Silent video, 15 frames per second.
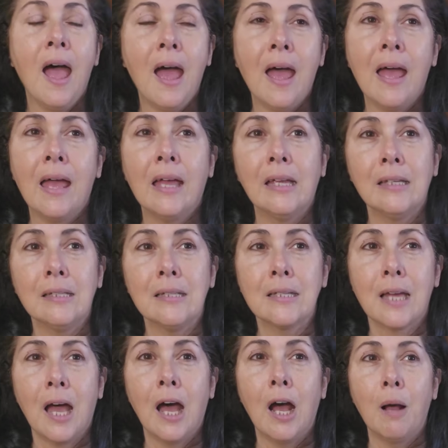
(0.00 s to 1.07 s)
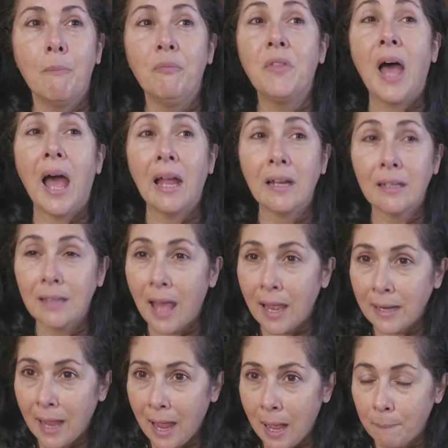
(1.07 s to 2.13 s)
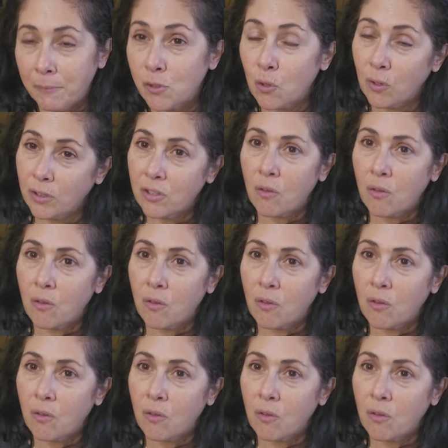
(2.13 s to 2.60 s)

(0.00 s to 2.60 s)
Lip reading: and that happens.